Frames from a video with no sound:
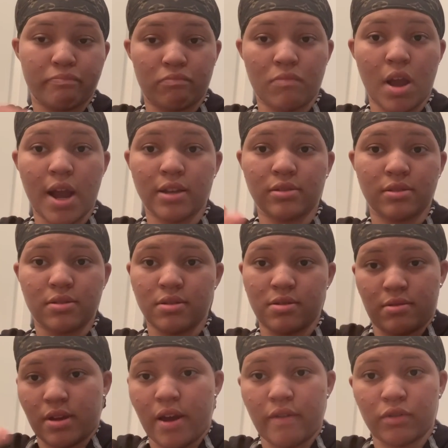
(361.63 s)
Like I said,
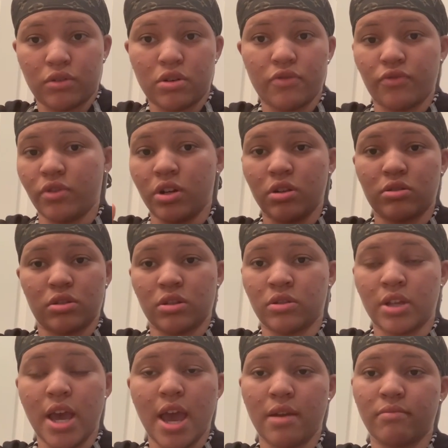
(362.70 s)
I have a girlfriend. It's, it's
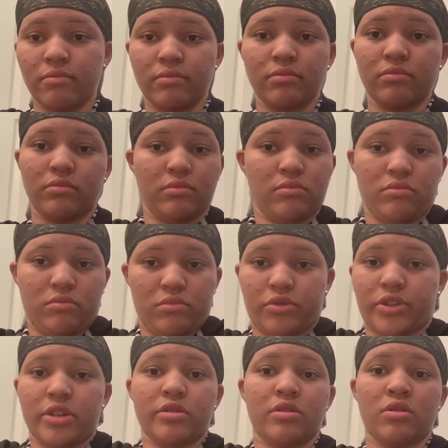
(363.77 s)
that.
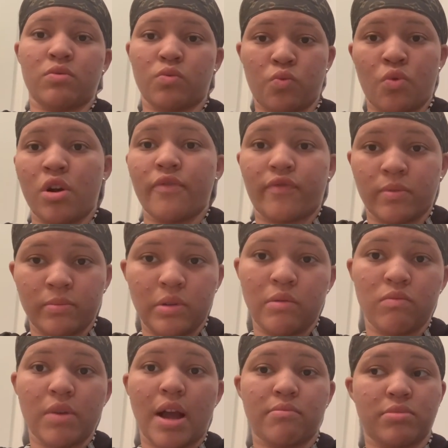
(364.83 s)
She's the one for
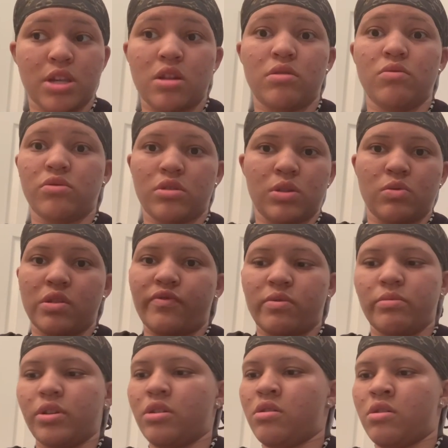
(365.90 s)
me. I'm telling you, she's the one for
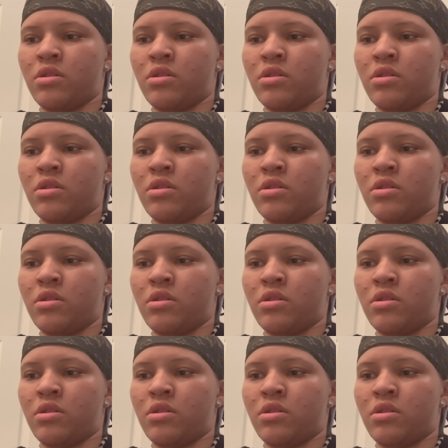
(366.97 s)
me.